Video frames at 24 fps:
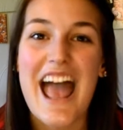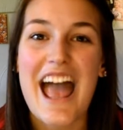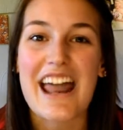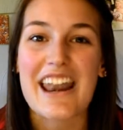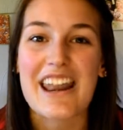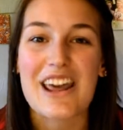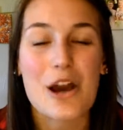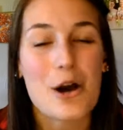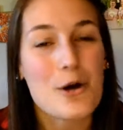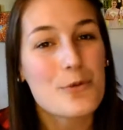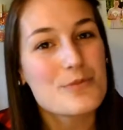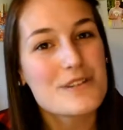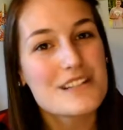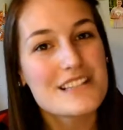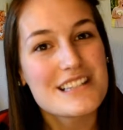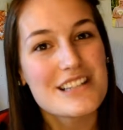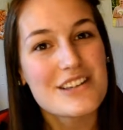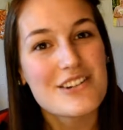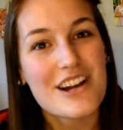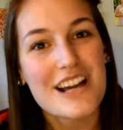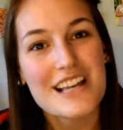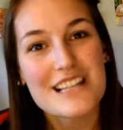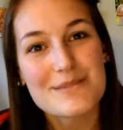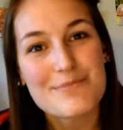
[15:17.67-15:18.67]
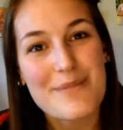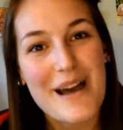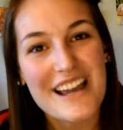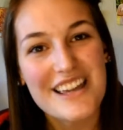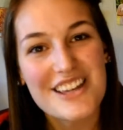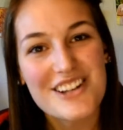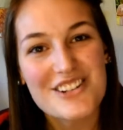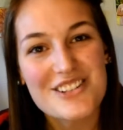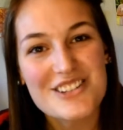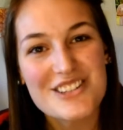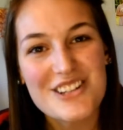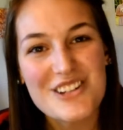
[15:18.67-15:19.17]
and I hope to see you guys back
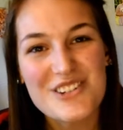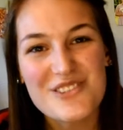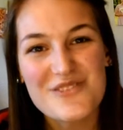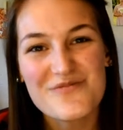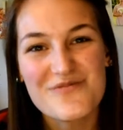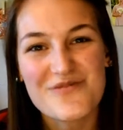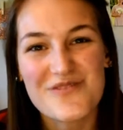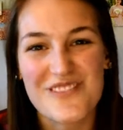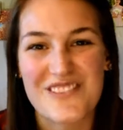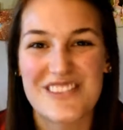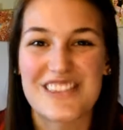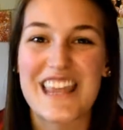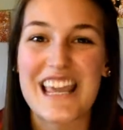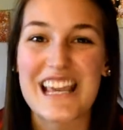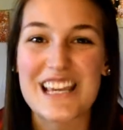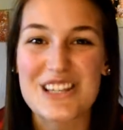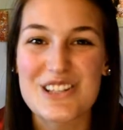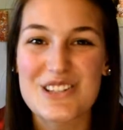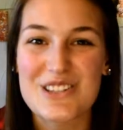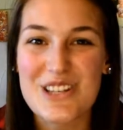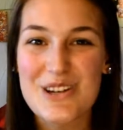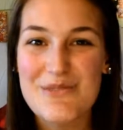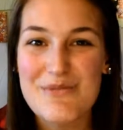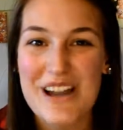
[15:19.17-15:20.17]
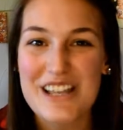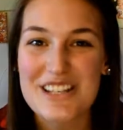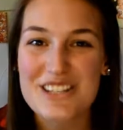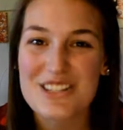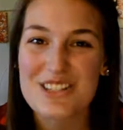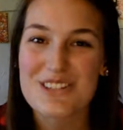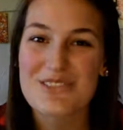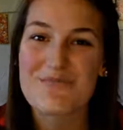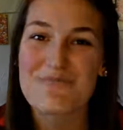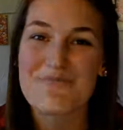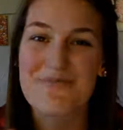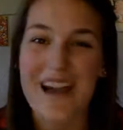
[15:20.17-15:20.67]
here soon. Thank you so
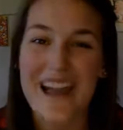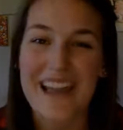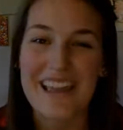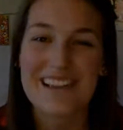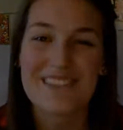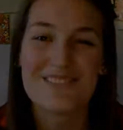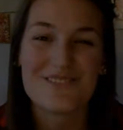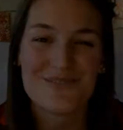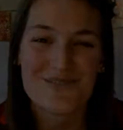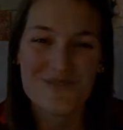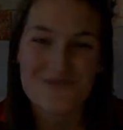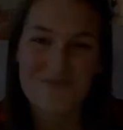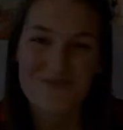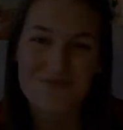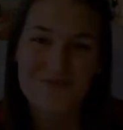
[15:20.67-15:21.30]
much. Bye.